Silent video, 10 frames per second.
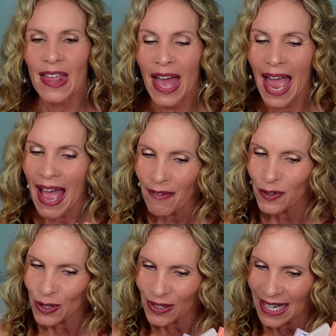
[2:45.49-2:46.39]
Have
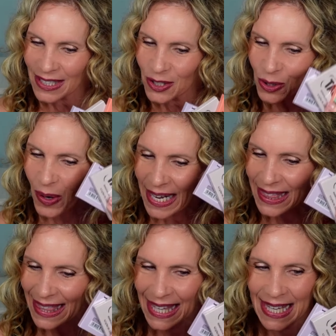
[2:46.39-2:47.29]
you guys
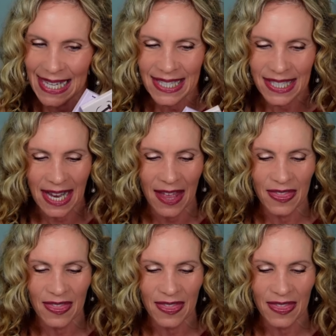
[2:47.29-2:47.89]
tried these?